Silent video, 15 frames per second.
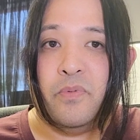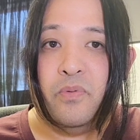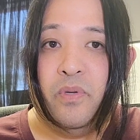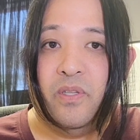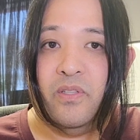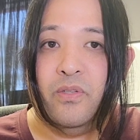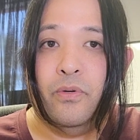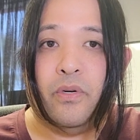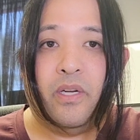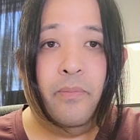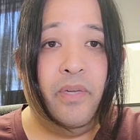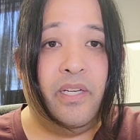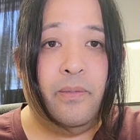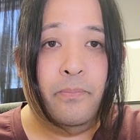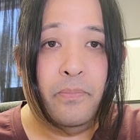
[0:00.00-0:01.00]
between the two are going
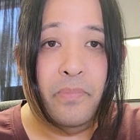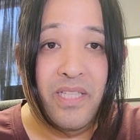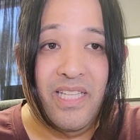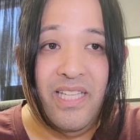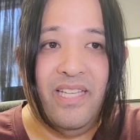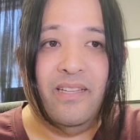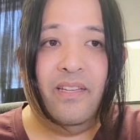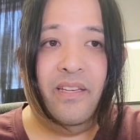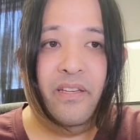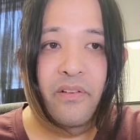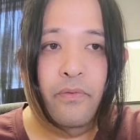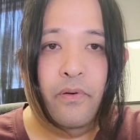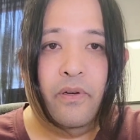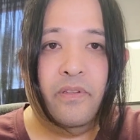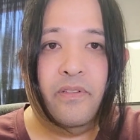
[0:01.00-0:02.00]
to be completely
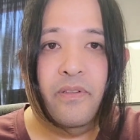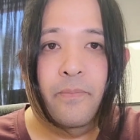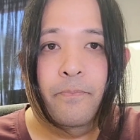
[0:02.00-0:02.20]
different.